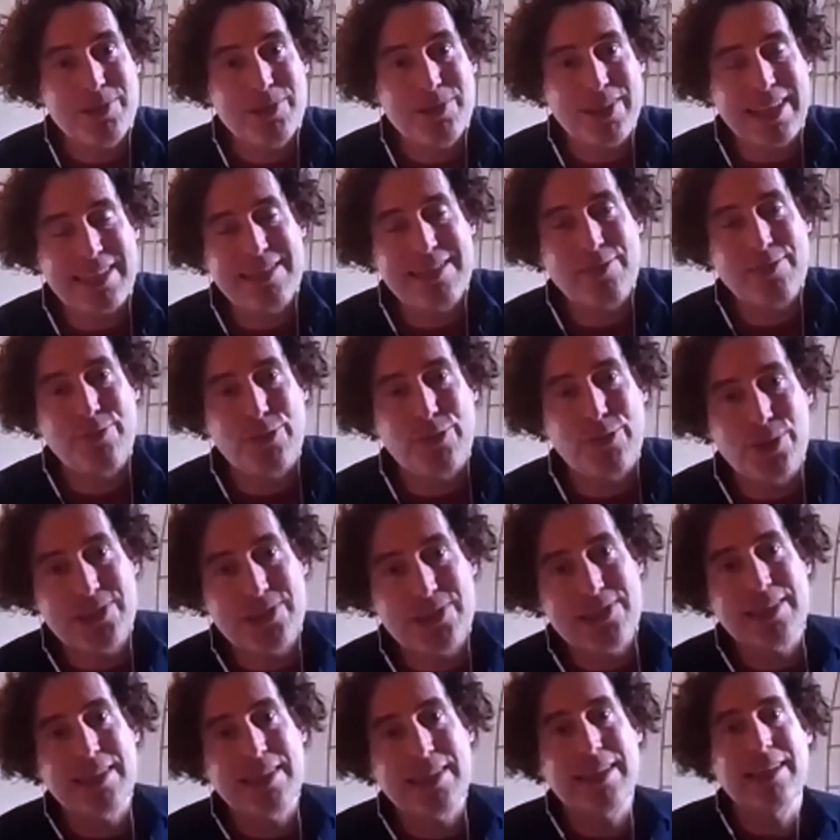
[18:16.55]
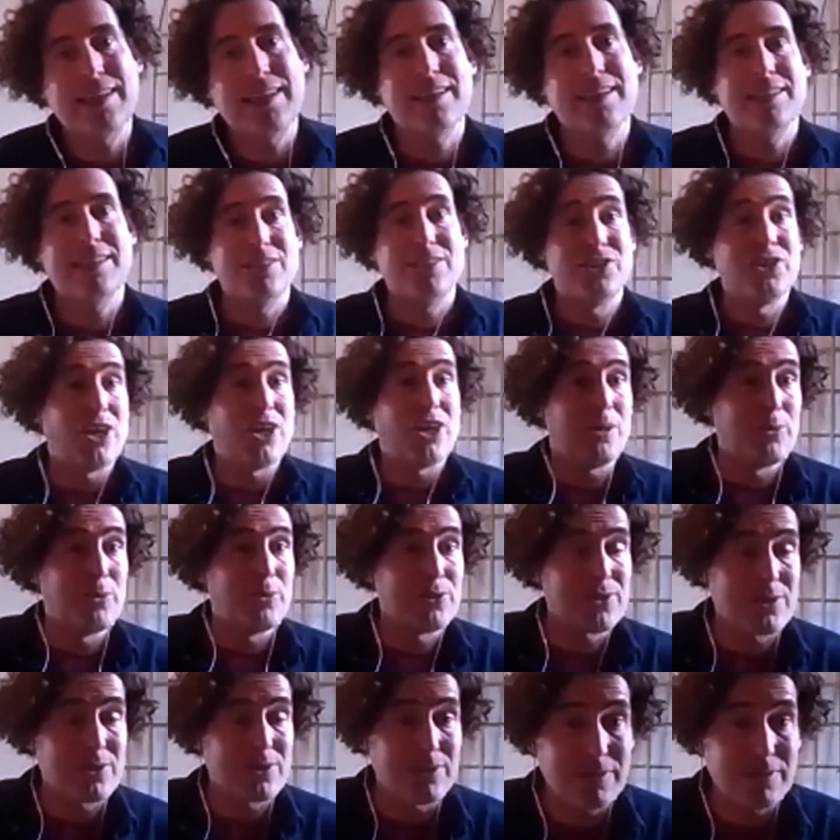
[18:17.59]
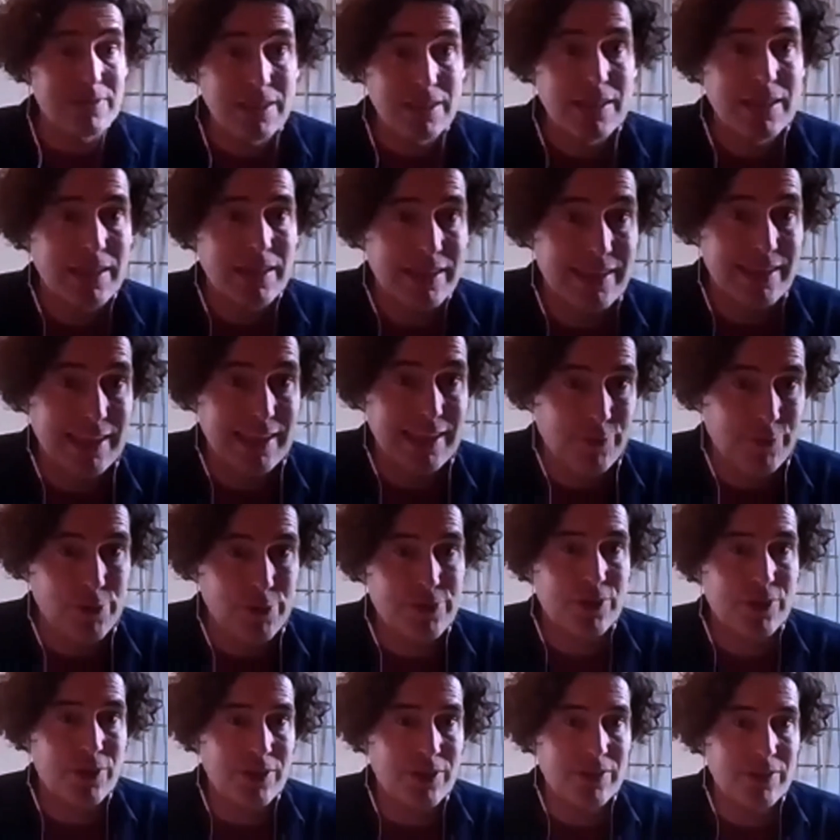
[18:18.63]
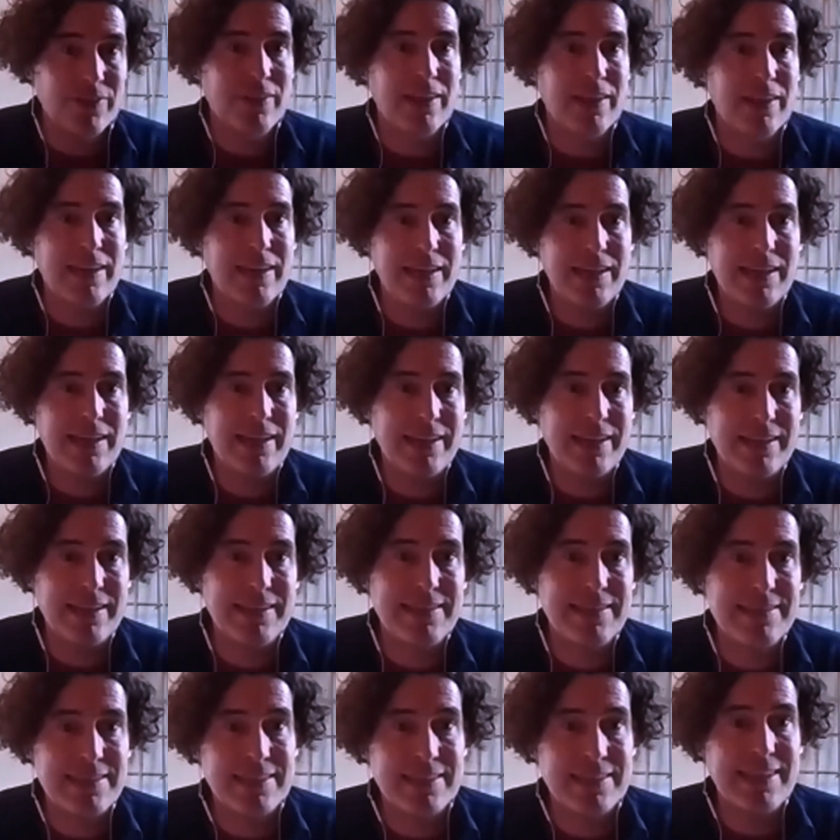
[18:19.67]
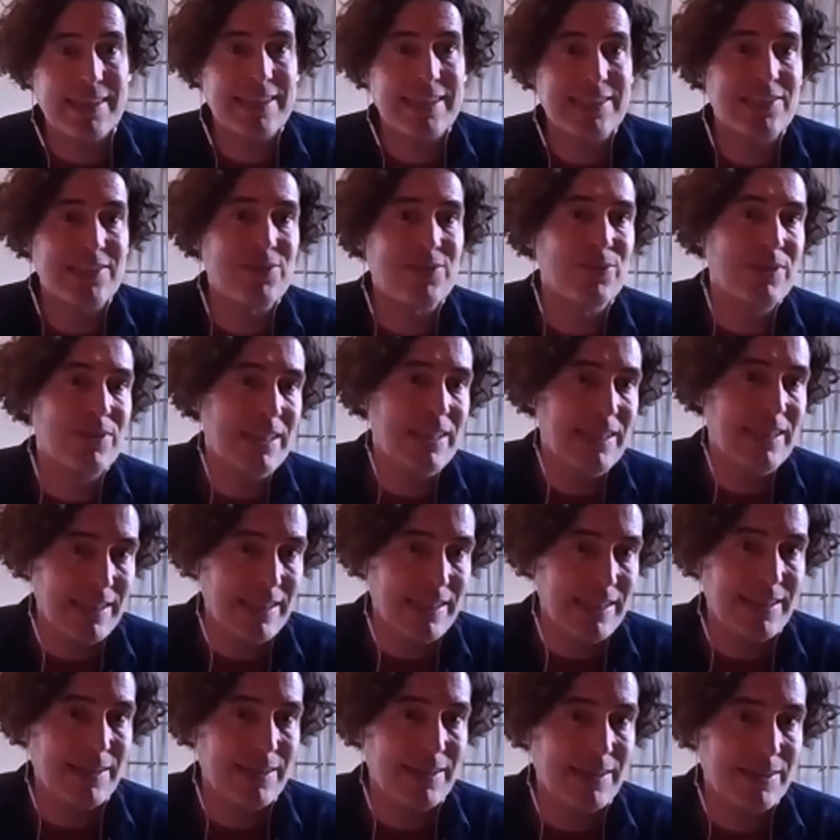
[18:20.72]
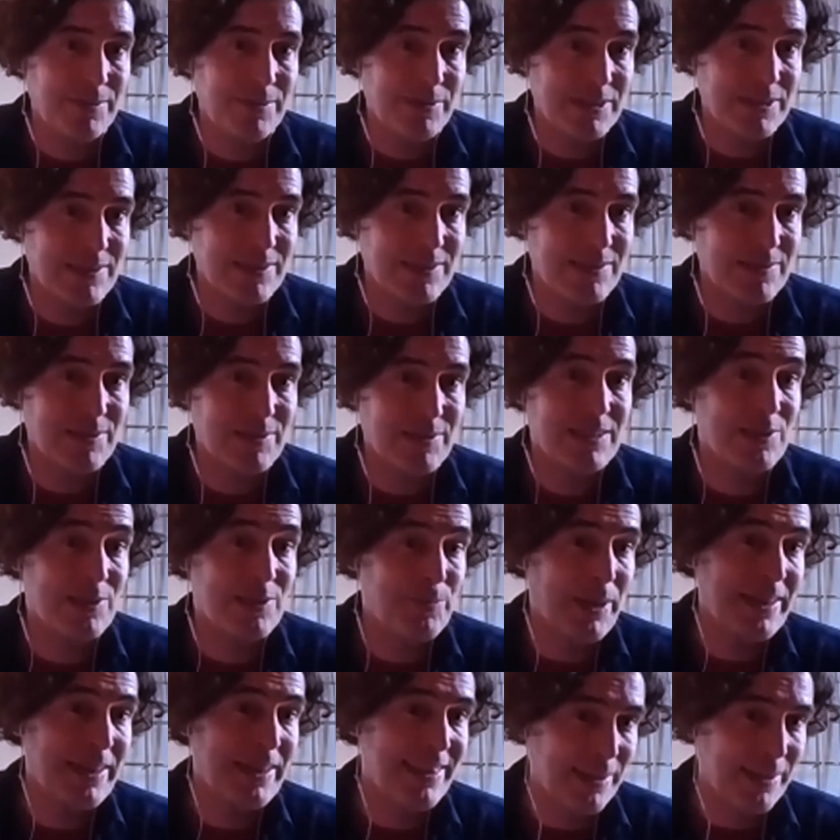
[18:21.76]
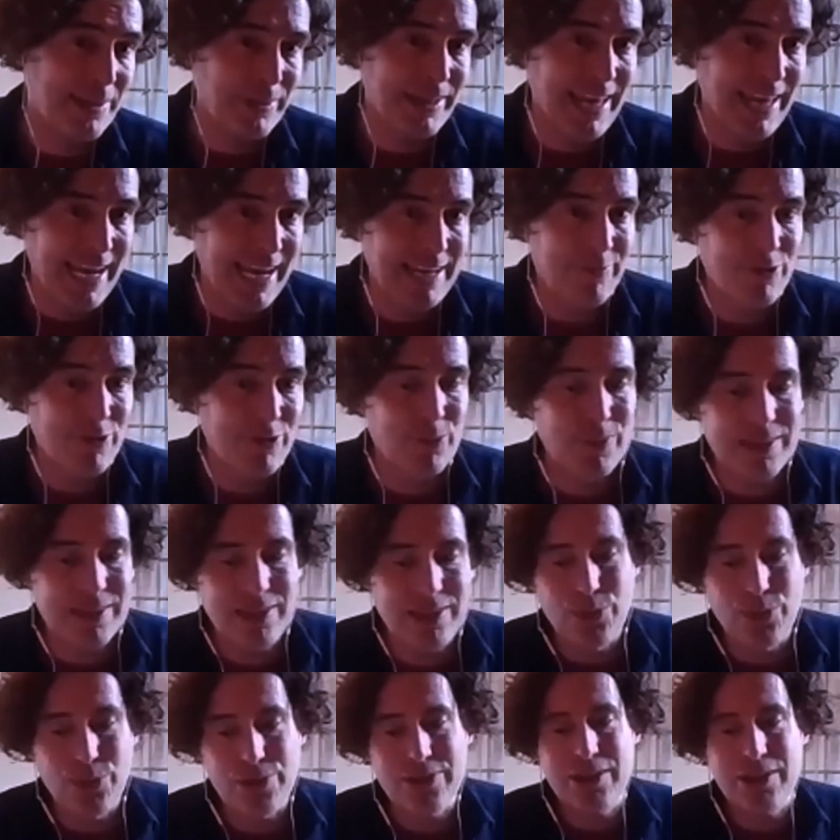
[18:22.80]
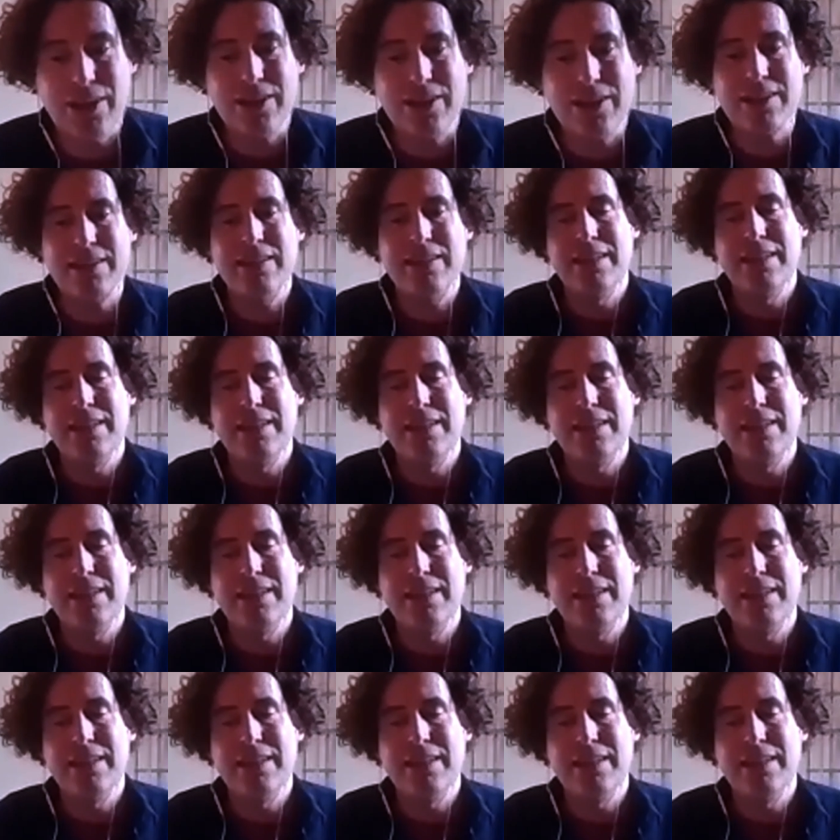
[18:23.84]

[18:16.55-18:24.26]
So that's the first jar booster, default on, and it is attached to the spending behavior with the Yolt card.